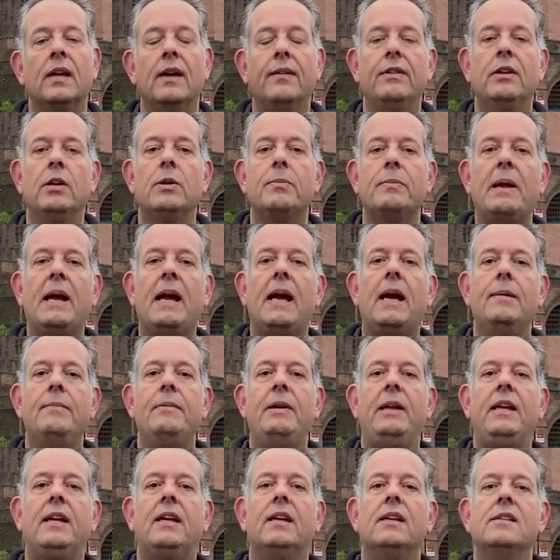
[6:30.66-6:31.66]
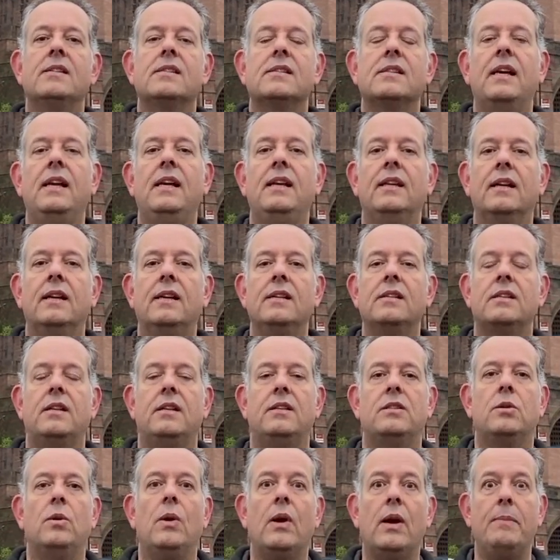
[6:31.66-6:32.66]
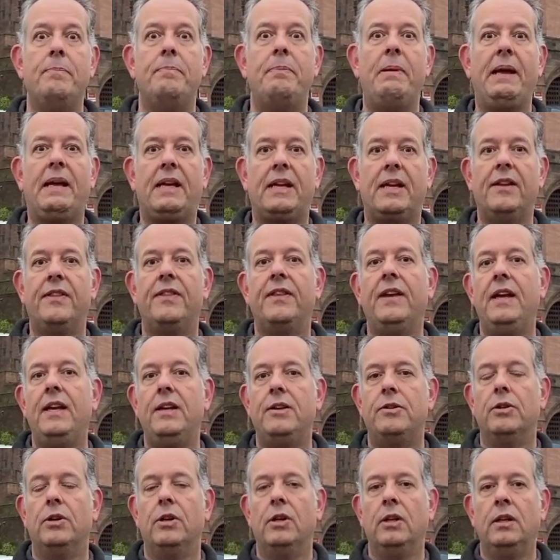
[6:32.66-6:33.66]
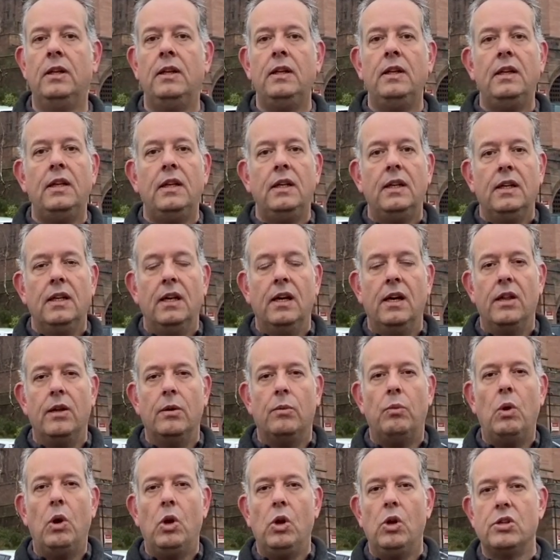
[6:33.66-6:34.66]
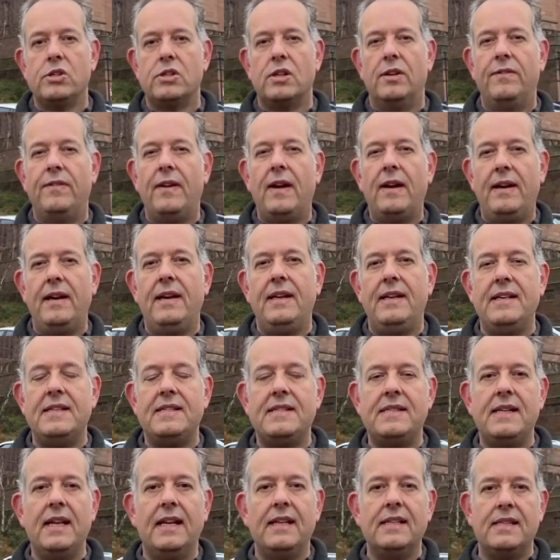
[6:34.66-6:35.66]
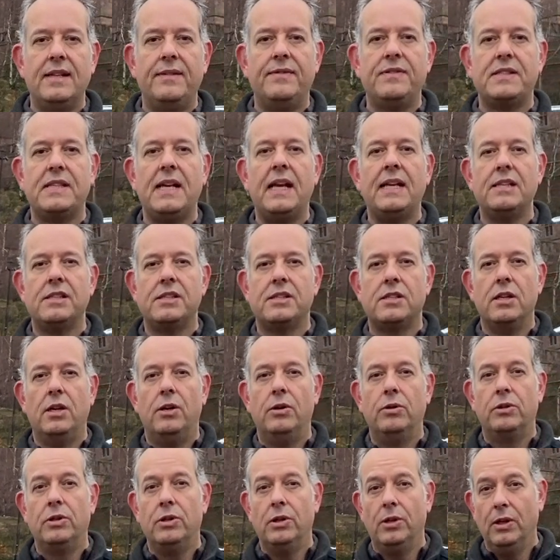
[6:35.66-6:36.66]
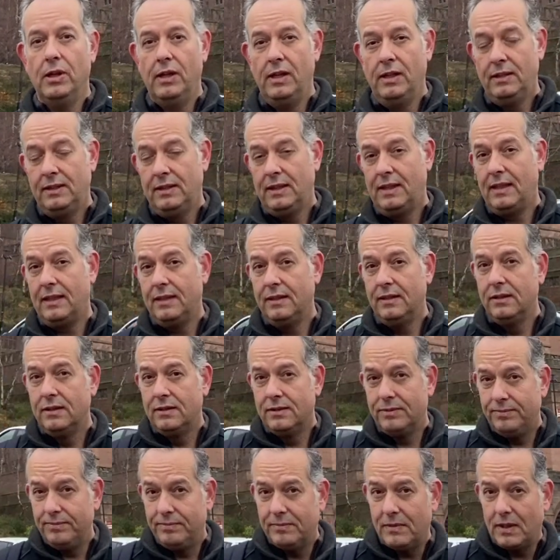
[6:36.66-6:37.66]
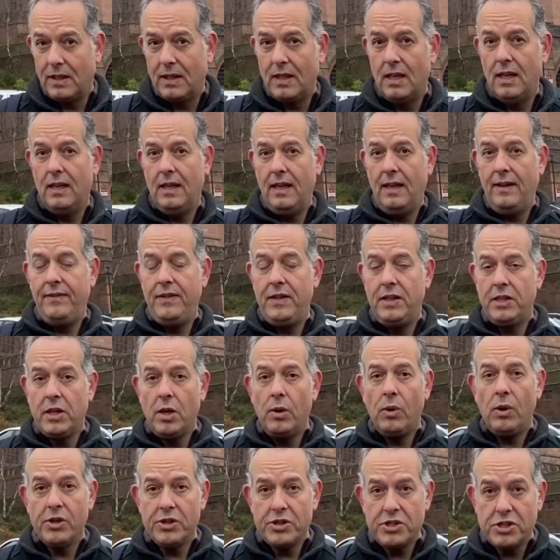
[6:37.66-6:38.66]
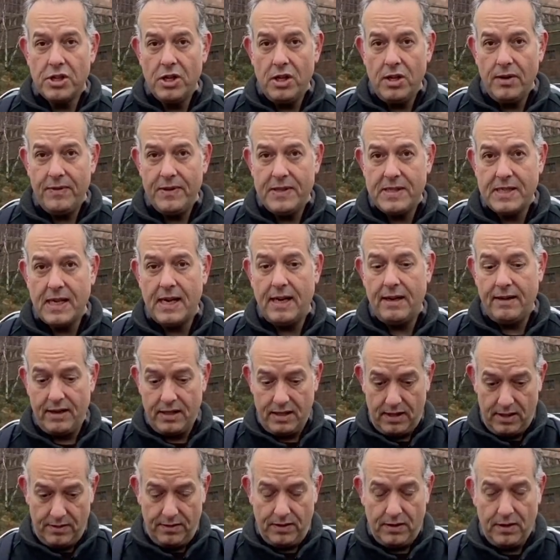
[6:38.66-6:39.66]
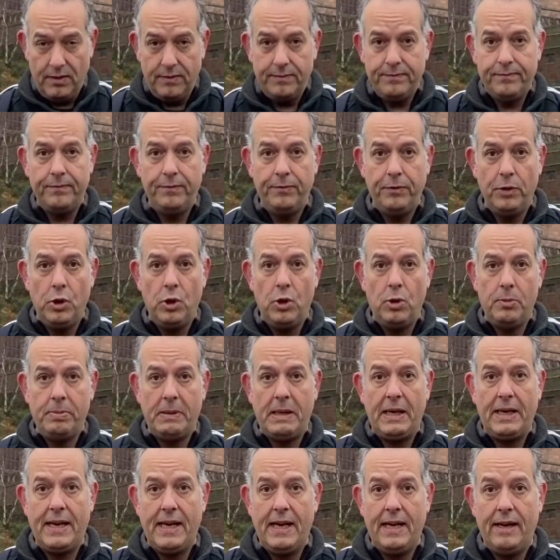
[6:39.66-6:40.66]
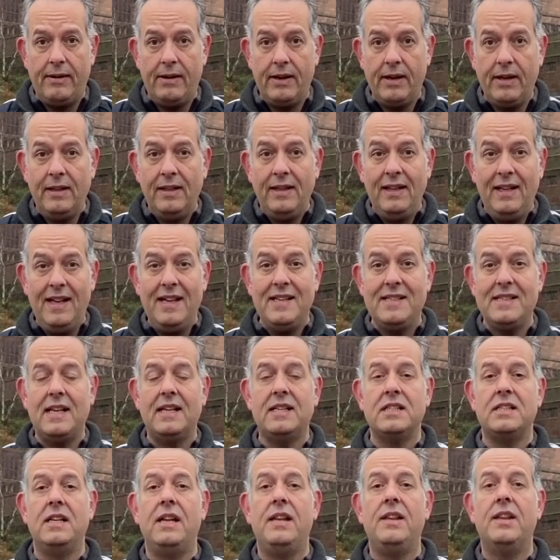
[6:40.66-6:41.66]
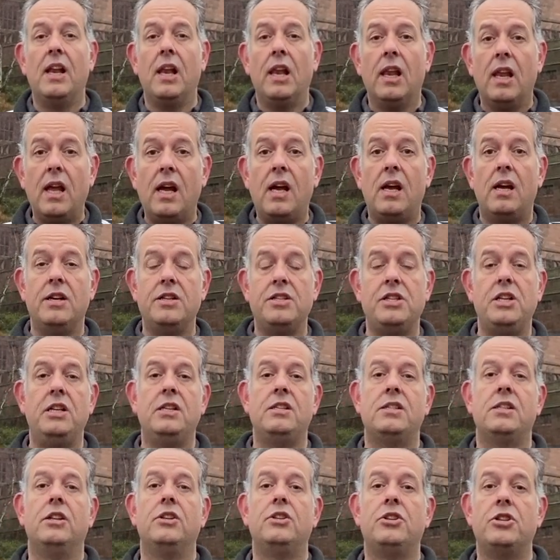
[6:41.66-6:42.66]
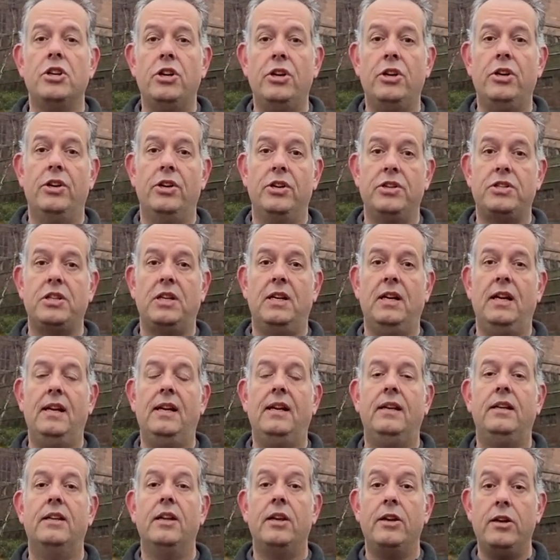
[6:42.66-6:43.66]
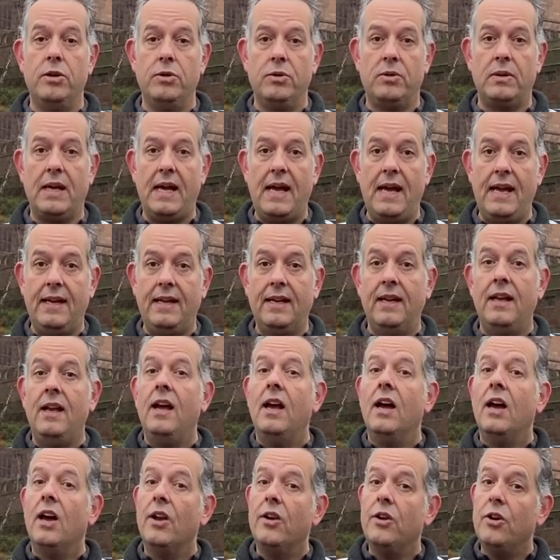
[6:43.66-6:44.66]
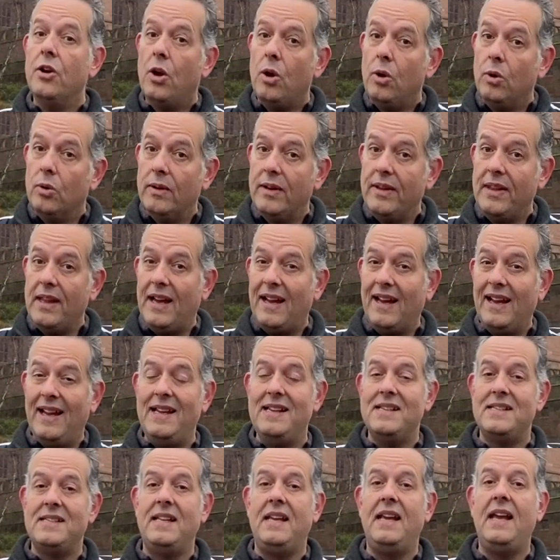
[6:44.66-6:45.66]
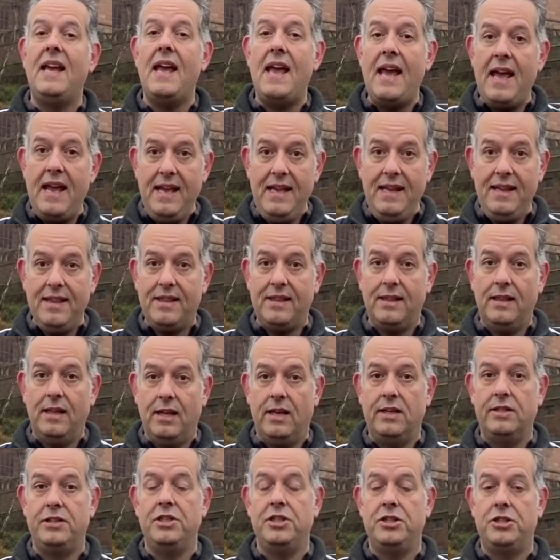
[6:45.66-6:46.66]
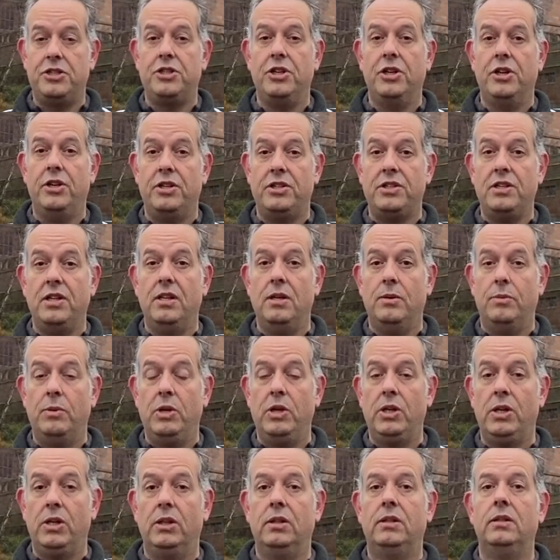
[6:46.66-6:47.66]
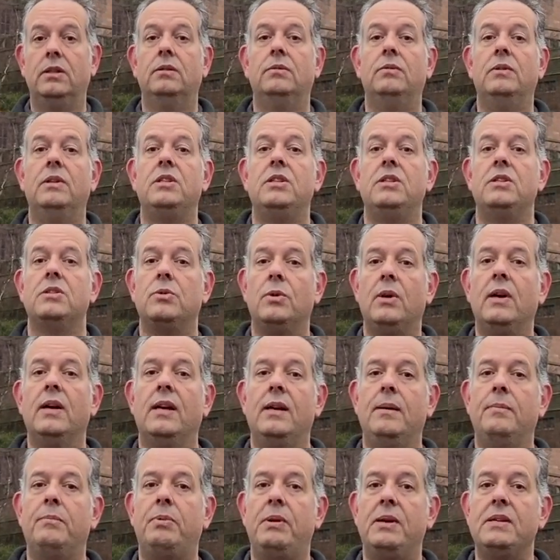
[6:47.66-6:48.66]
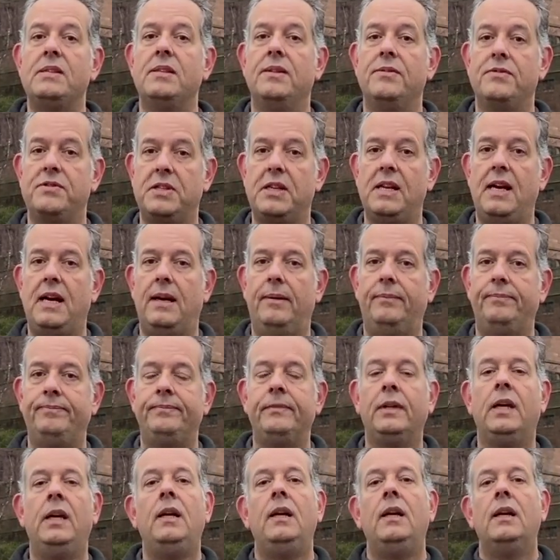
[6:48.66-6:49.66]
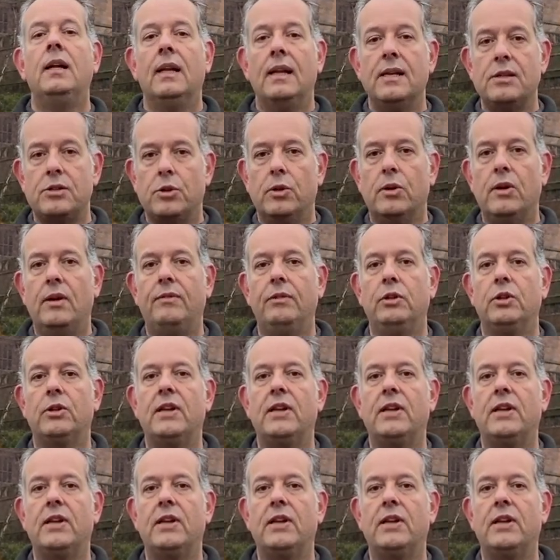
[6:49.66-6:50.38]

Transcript: if you look behind me, you can see that it's quite a big cathedral. The walls are a very distinctive sandstone colour, and if you go on surface area, the floor plan area, it's actually the largest church in the UK. And not only that, it's the 8th largest church in the world, which is quite an impressive stat. Let's go and have a look